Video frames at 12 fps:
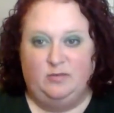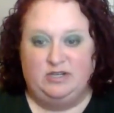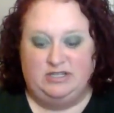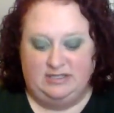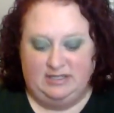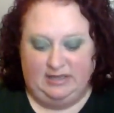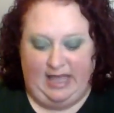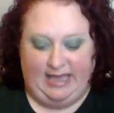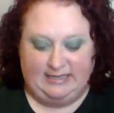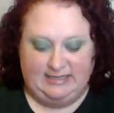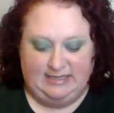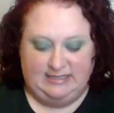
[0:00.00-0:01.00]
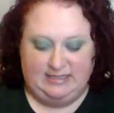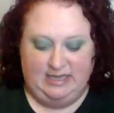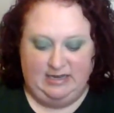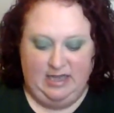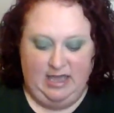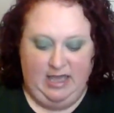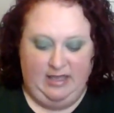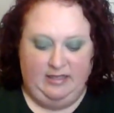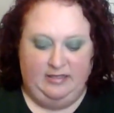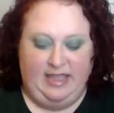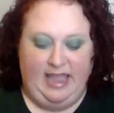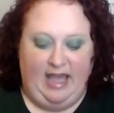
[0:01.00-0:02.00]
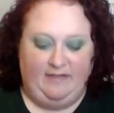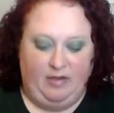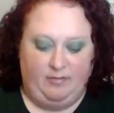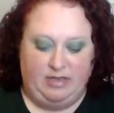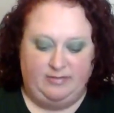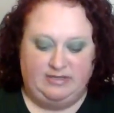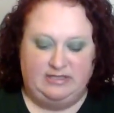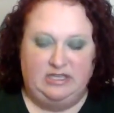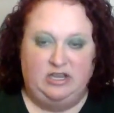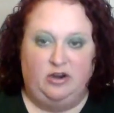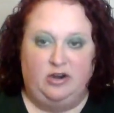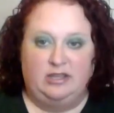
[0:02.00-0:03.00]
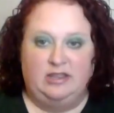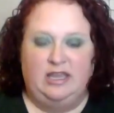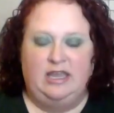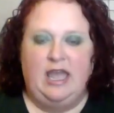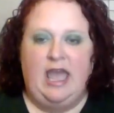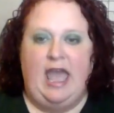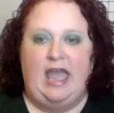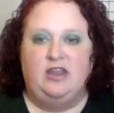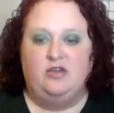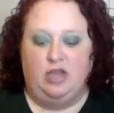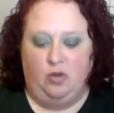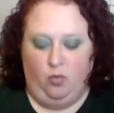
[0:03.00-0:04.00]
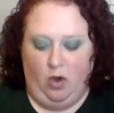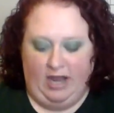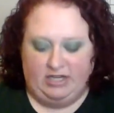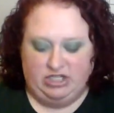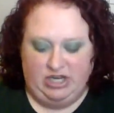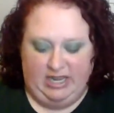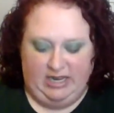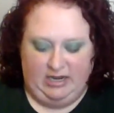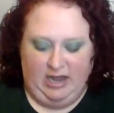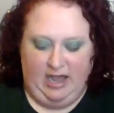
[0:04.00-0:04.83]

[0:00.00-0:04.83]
which is the last season that they have on BBC currently, and you can watch it.